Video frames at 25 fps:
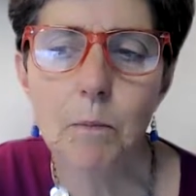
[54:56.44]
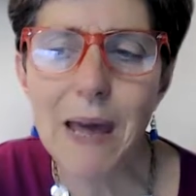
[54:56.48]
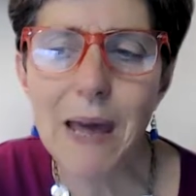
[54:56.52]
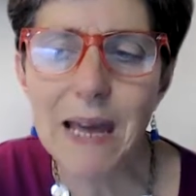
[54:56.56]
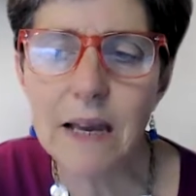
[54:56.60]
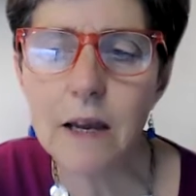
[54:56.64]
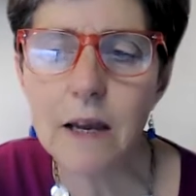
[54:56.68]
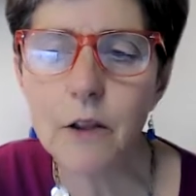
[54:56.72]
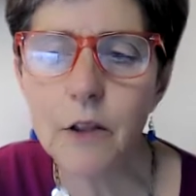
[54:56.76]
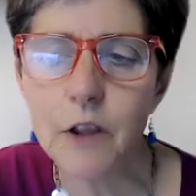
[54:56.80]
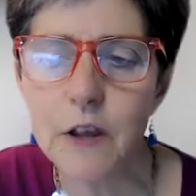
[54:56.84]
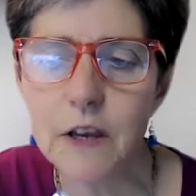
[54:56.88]

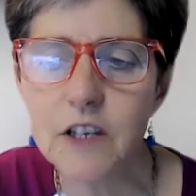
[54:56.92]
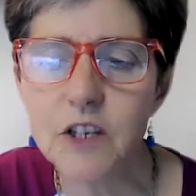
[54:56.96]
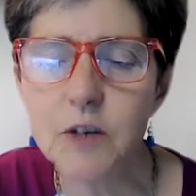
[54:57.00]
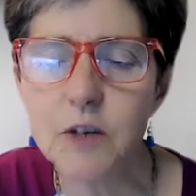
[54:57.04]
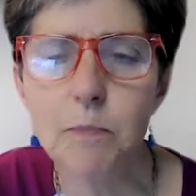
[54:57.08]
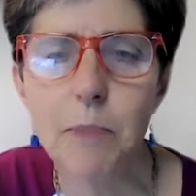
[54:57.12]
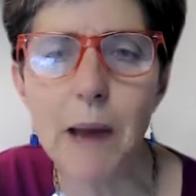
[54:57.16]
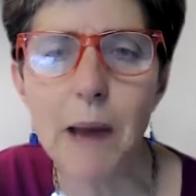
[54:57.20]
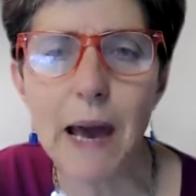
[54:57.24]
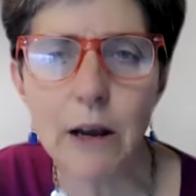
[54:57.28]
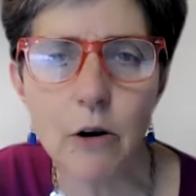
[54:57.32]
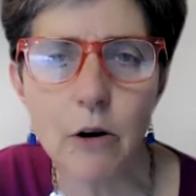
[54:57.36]
making things
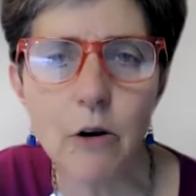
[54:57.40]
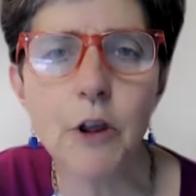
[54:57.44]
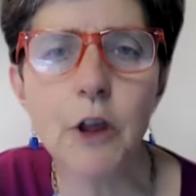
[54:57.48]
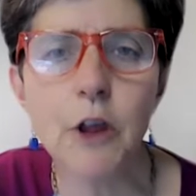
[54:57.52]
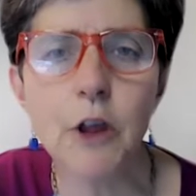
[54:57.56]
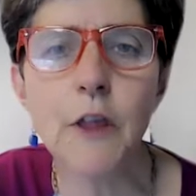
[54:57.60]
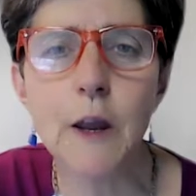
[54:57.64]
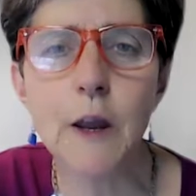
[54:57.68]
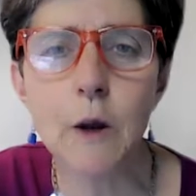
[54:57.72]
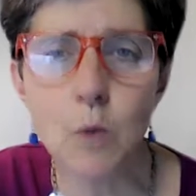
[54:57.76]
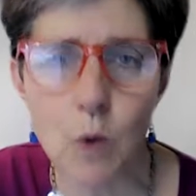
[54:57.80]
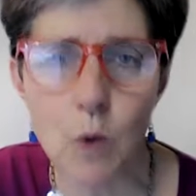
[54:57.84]
better
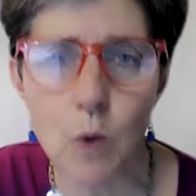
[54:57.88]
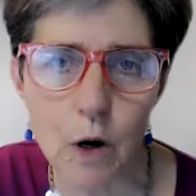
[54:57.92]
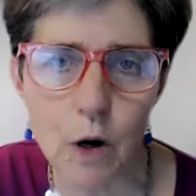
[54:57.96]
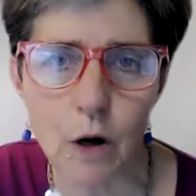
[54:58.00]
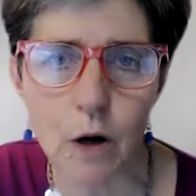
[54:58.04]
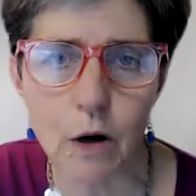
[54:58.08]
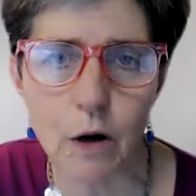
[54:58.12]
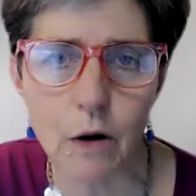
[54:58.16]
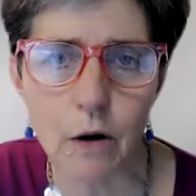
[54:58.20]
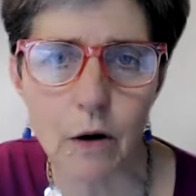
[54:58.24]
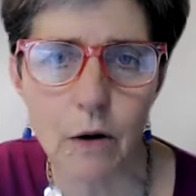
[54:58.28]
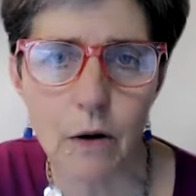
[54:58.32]
than they
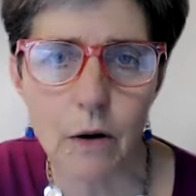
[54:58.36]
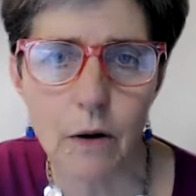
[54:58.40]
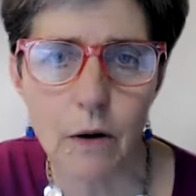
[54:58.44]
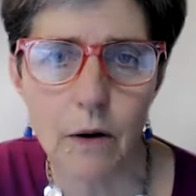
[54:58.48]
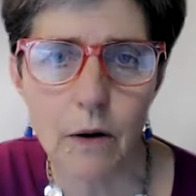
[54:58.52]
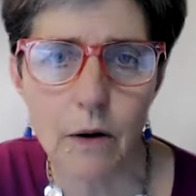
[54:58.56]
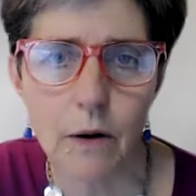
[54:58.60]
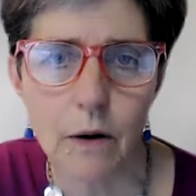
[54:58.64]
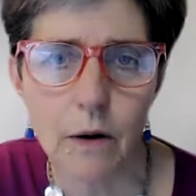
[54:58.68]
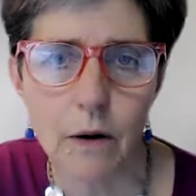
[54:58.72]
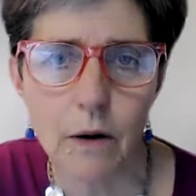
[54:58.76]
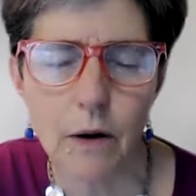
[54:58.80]
were,
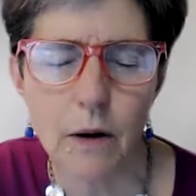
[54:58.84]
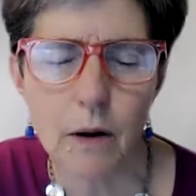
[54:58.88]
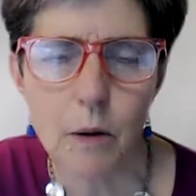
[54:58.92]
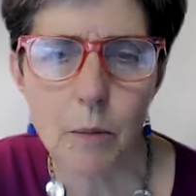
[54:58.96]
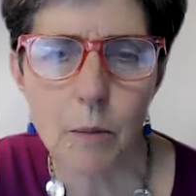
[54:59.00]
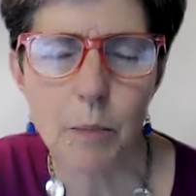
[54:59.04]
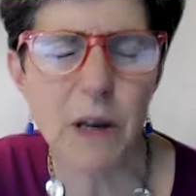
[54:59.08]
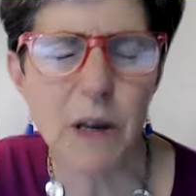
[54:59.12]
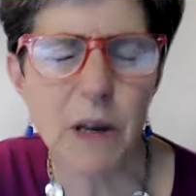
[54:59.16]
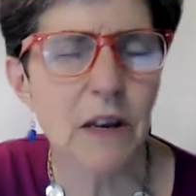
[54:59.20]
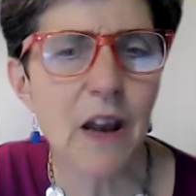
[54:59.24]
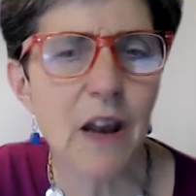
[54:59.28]

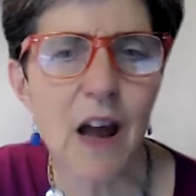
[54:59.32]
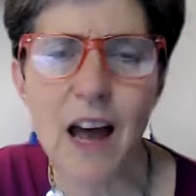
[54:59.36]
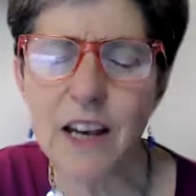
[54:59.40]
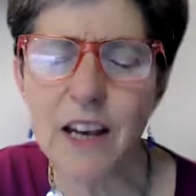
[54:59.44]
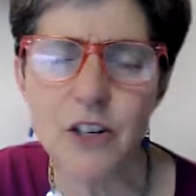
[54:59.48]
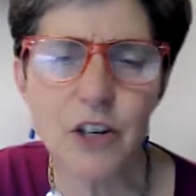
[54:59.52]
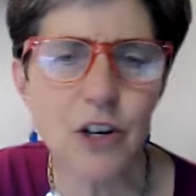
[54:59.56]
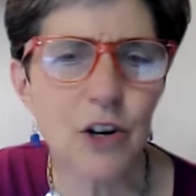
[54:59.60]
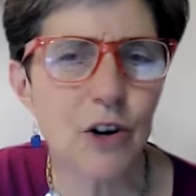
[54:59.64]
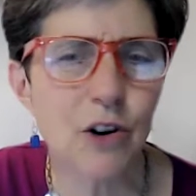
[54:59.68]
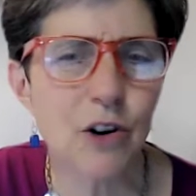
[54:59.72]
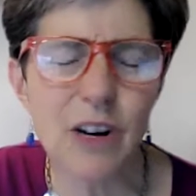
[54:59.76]
but
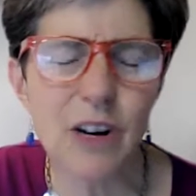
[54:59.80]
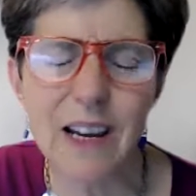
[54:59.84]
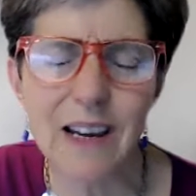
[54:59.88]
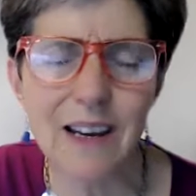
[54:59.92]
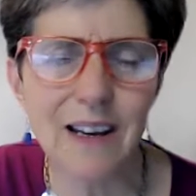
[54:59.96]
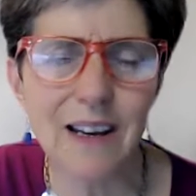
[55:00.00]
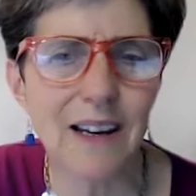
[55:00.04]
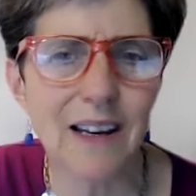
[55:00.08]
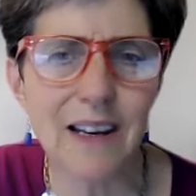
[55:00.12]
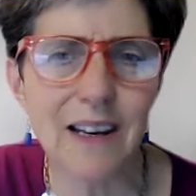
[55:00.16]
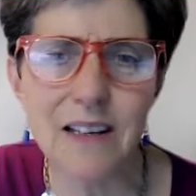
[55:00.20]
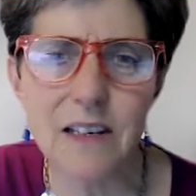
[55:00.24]
not turning
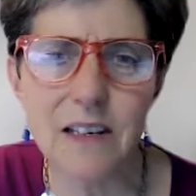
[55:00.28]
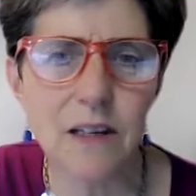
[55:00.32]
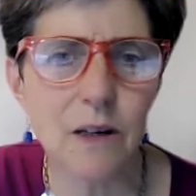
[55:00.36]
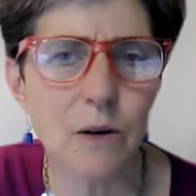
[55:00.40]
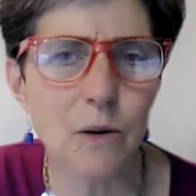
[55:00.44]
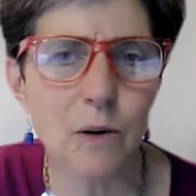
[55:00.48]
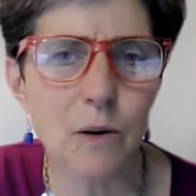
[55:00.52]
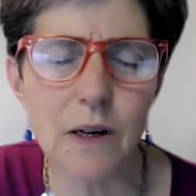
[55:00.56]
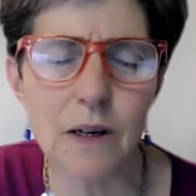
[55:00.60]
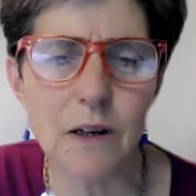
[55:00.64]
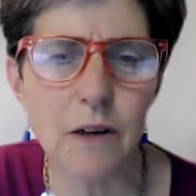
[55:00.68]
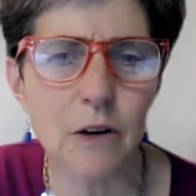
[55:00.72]
it
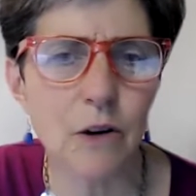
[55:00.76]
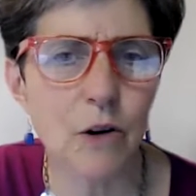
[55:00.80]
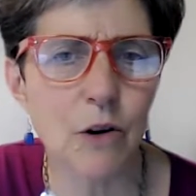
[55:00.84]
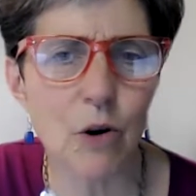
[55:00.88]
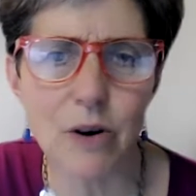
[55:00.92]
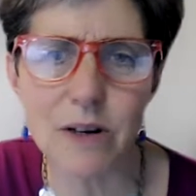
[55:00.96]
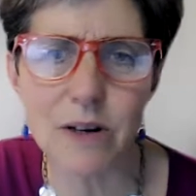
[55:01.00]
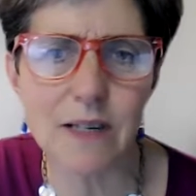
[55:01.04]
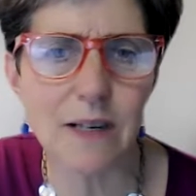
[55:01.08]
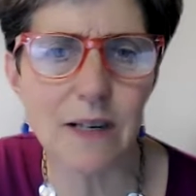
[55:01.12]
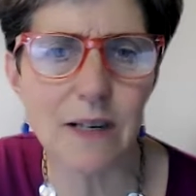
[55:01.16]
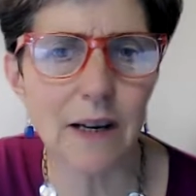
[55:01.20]
into a New
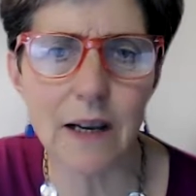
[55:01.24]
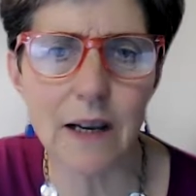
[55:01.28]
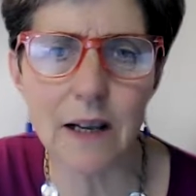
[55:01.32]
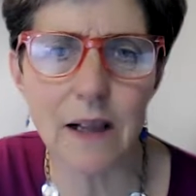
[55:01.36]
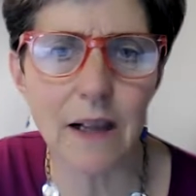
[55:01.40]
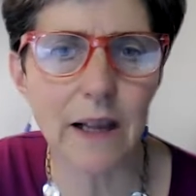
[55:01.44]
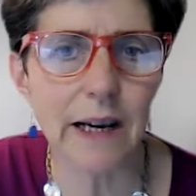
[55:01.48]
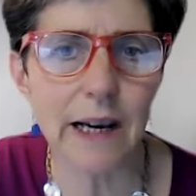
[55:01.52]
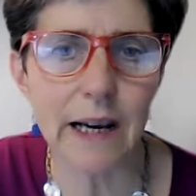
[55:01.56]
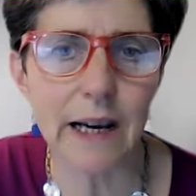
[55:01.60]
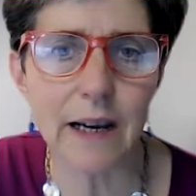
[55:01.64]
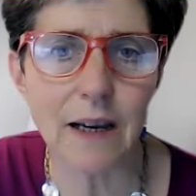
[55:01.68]
York City
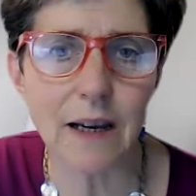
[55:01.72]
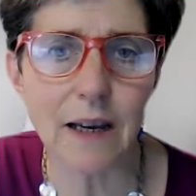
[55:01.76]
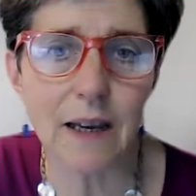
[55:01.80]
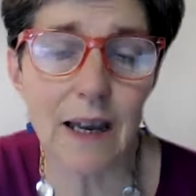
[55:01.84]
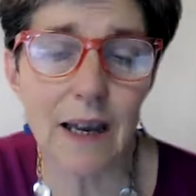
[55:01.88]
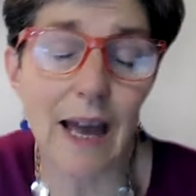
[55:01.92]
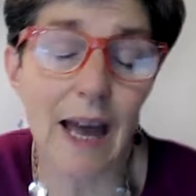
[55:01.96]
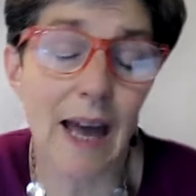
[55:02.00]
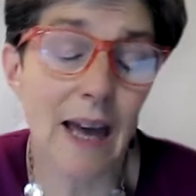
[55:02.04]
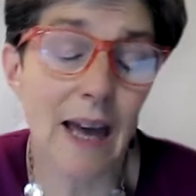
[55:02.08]
clinic.